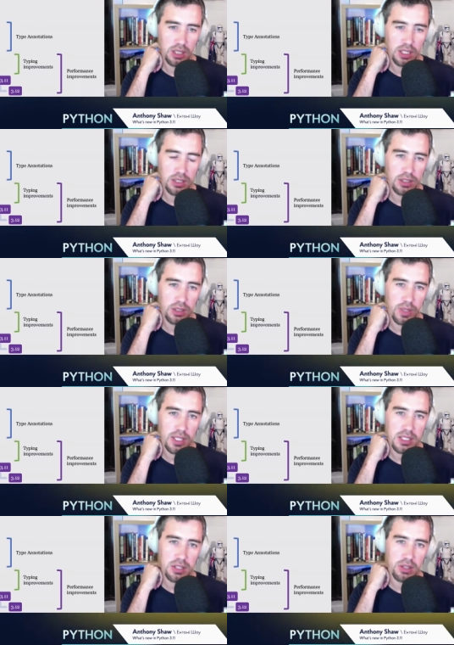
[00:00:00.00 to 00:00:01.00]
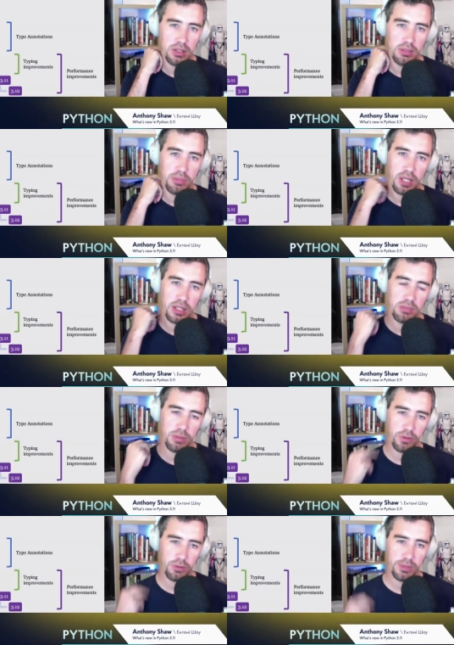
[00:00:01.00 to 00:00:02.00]
in the US on Python
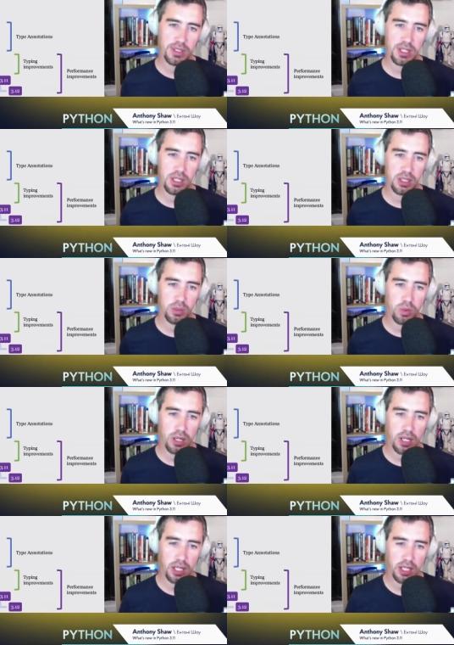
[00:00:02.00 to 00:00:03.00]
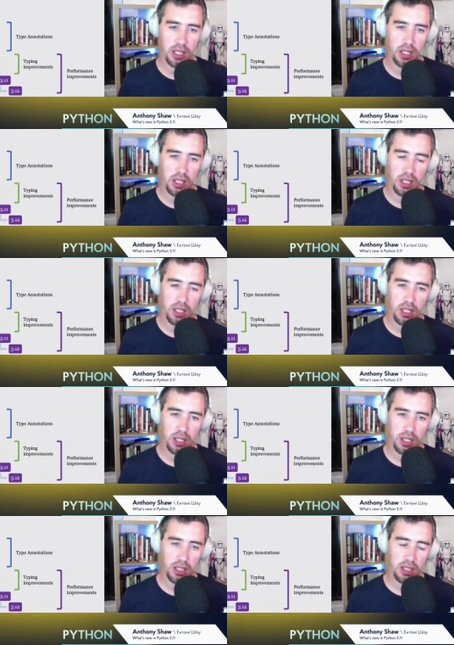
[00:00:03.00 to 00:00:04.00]
performance and why
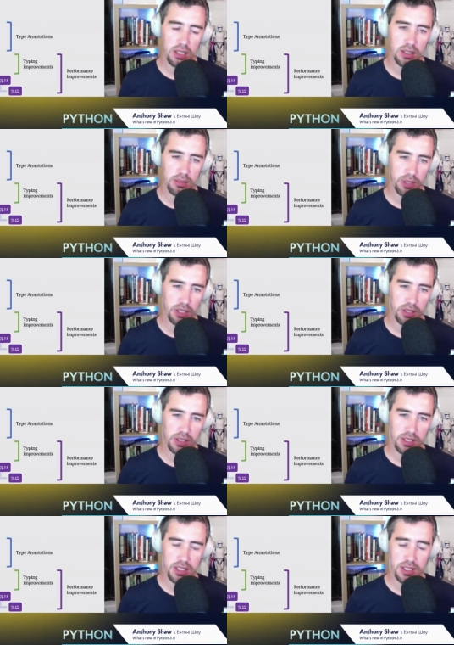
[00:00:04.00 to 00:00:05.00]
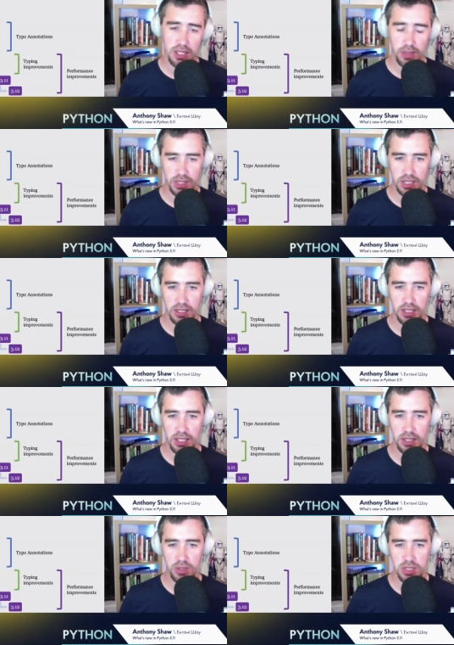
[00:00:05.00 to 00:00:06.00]
uh, I think Python is slower than other
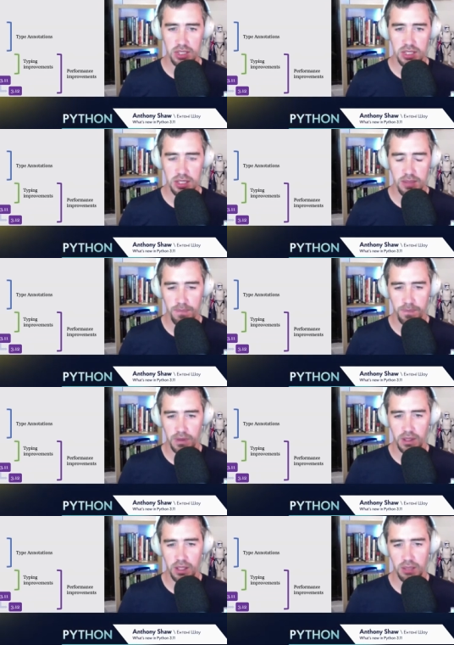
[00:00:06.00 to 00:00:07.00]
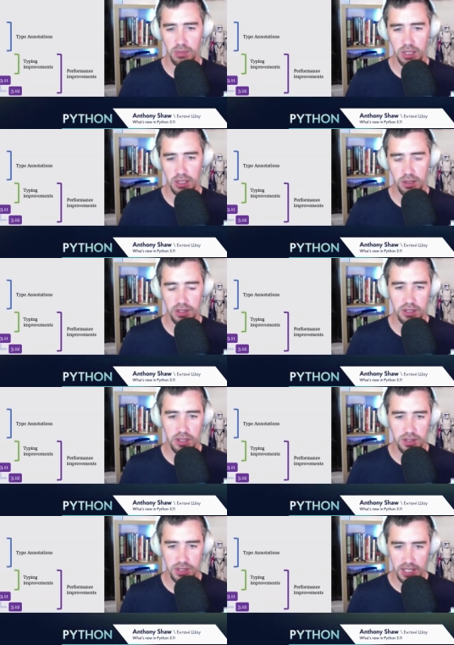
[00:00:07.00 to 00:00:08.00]
languages, um, including
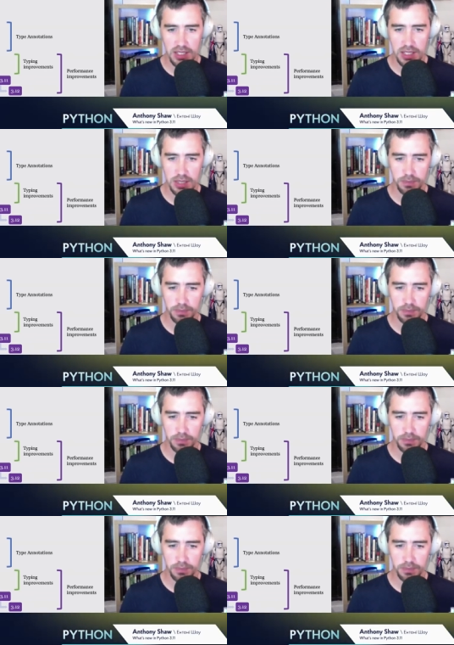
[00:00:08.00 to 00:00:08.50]
Node.js